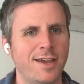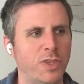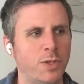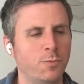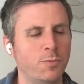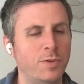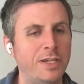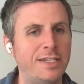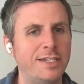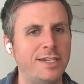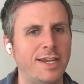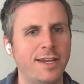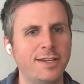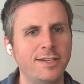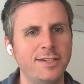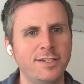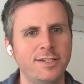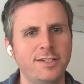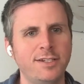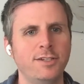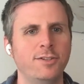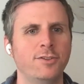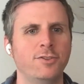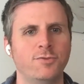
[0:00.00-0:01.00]
we tend to
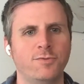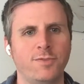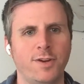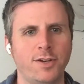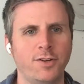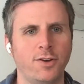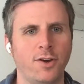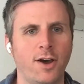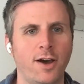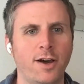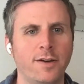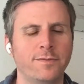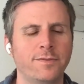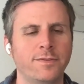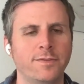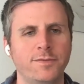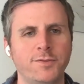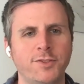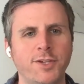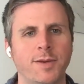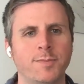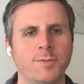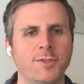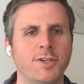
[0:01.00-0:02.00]
see those run off of
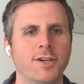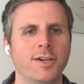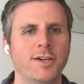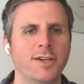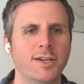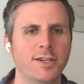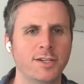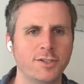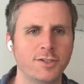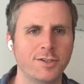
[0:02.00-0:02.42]
Jamsocket.